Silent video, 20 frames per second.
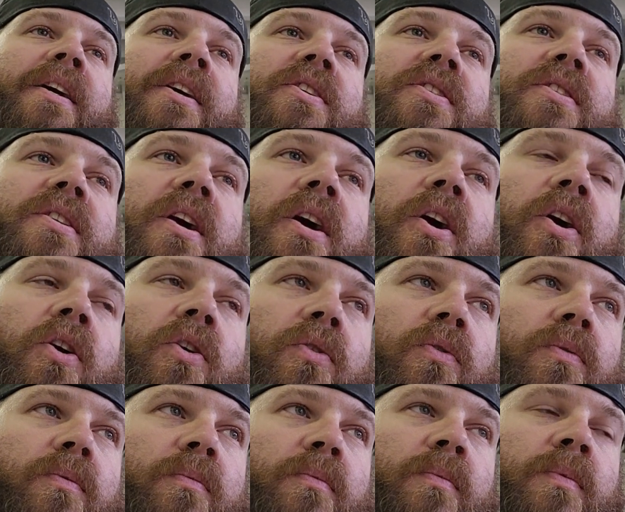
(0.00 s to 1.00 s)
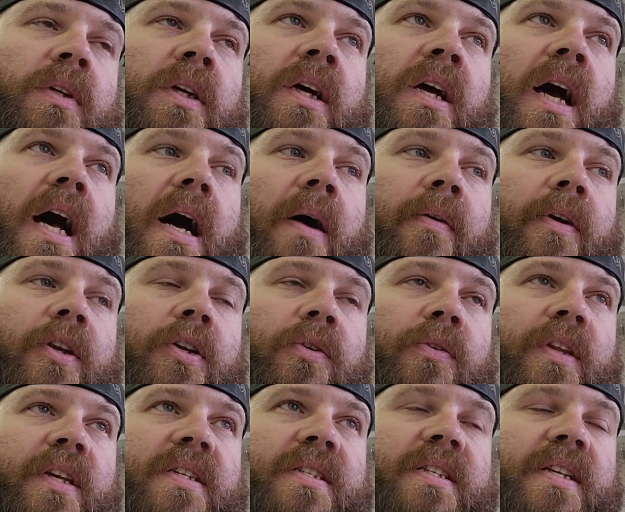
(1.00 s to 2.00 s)
So I'm going to do
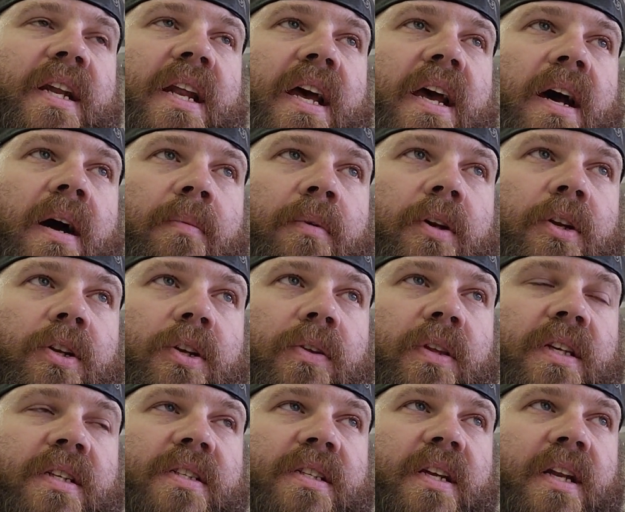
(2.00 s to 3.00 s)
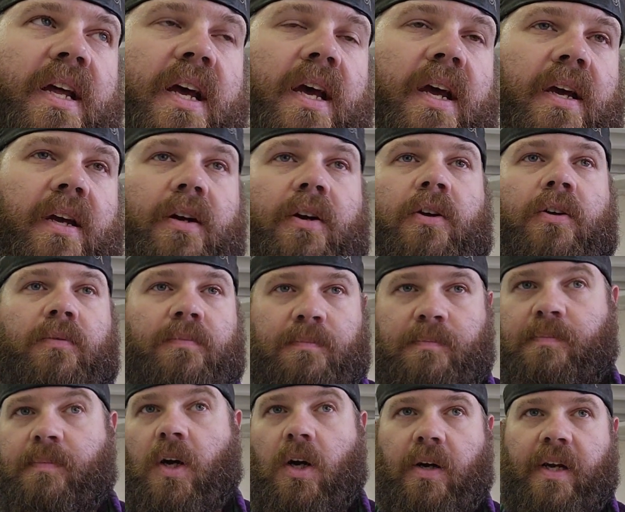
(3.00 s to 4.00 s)
this today. Or
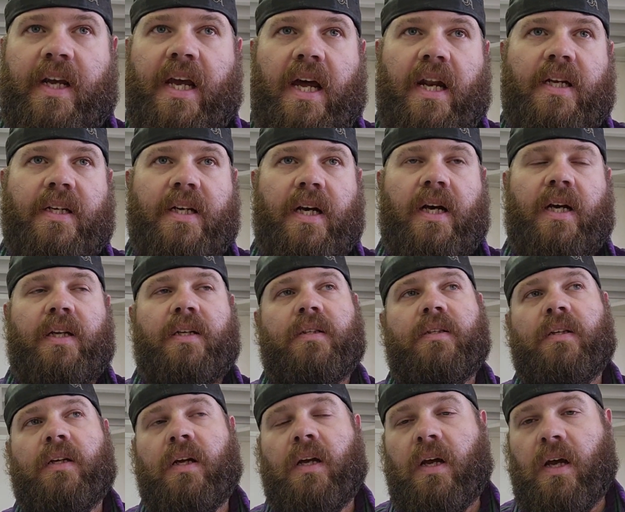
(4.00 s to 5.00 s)
already got it done.